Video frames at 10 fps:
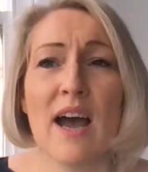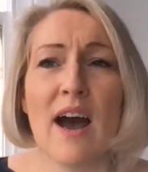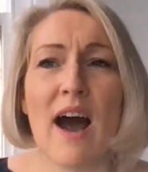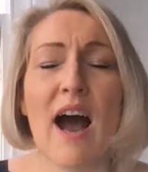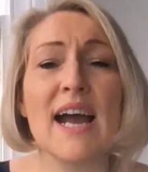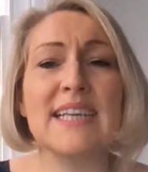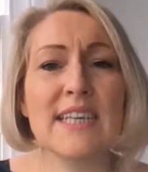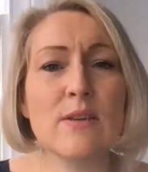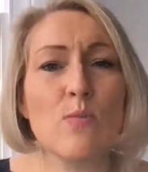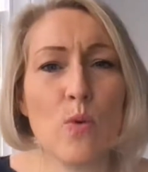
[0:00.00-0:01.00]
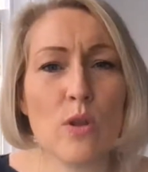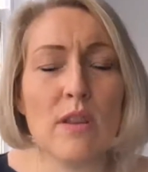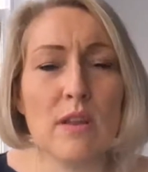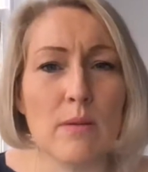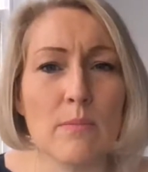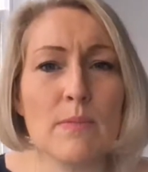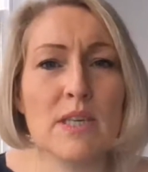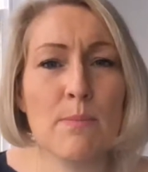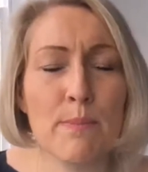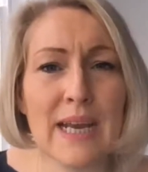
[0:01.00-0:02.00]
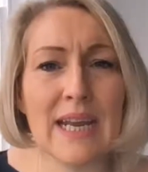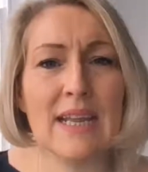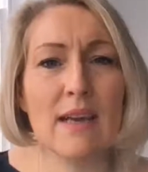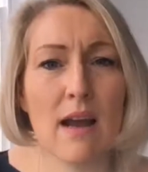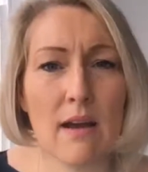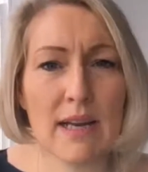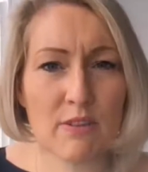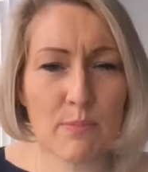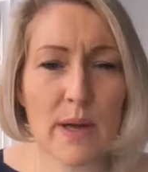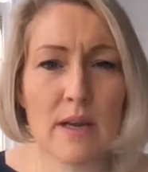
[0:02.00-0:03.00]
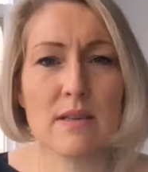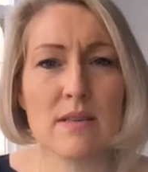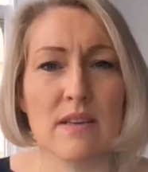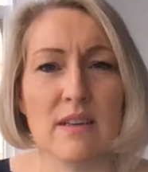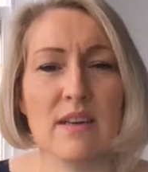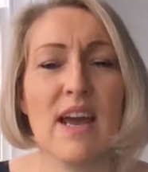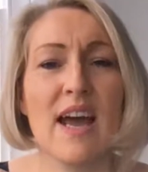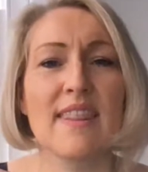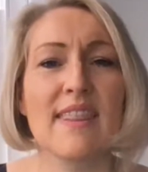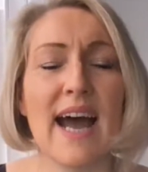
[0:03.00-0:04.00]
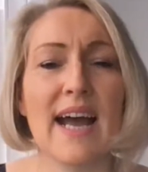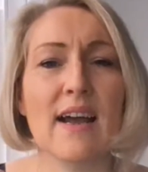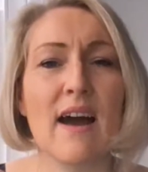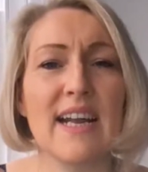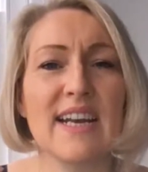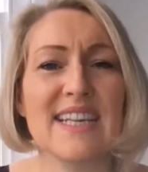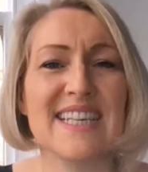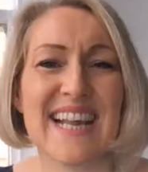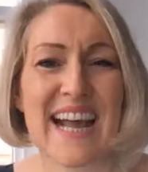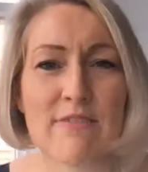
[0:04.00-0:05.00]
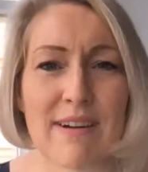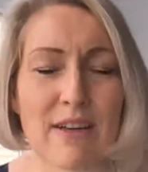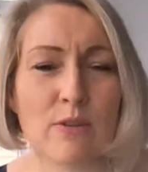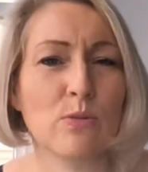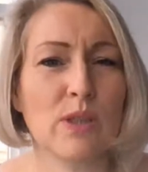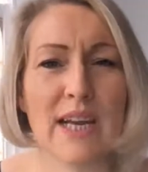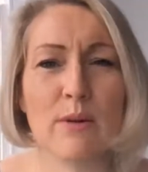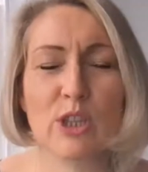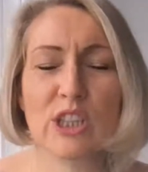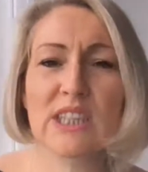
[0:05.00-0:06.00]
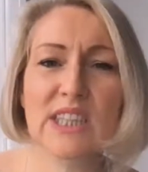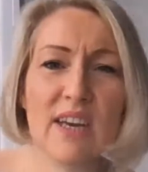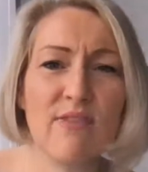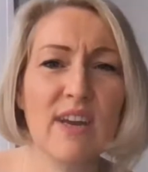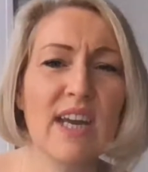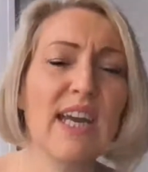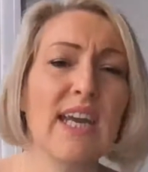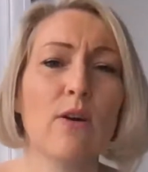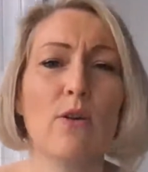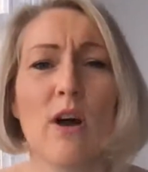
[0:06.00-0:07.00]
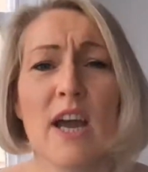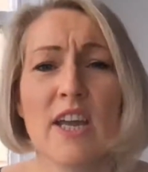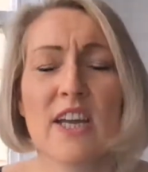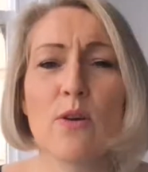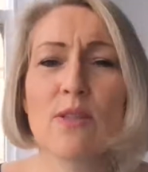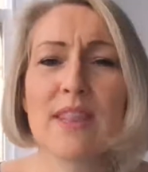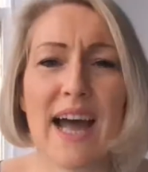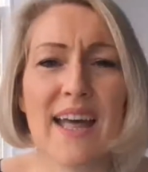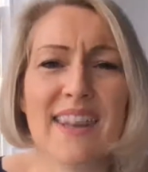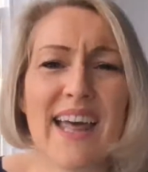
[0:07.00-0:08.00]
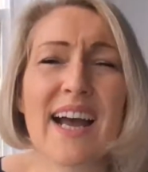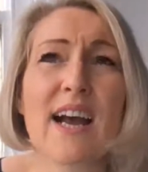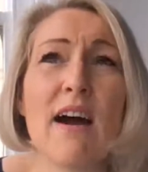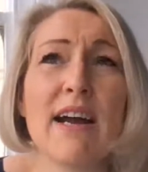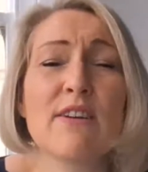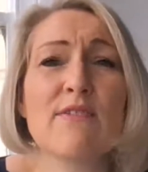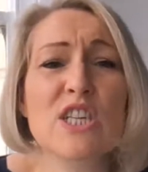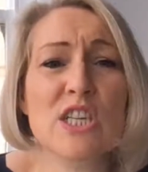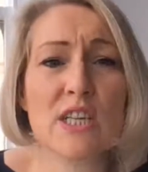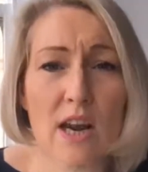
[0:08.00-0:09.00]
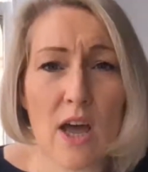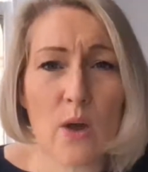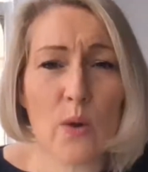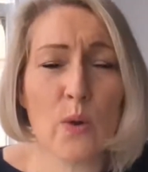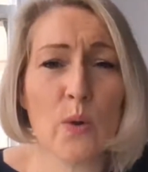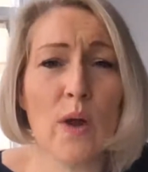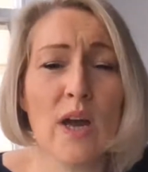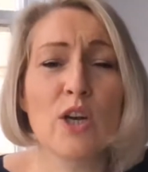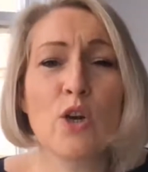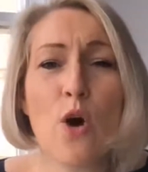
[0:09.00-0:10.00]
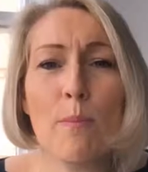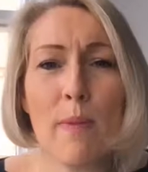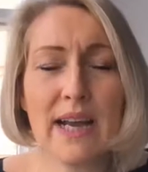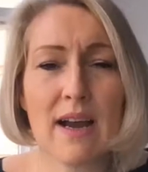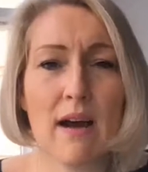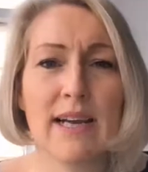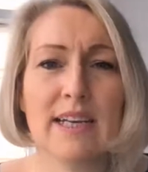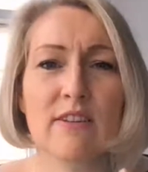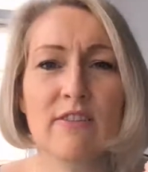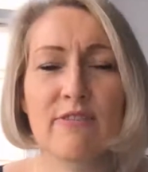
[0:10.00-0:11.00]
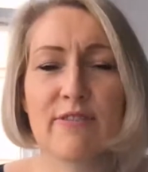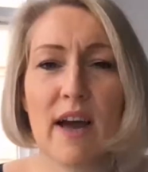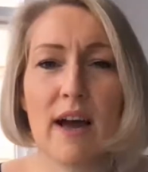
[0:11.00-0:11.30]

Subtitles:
I didn't want them to be the kind of person that kind of sat around all day watching TV, or, that kind of slow, not my kind of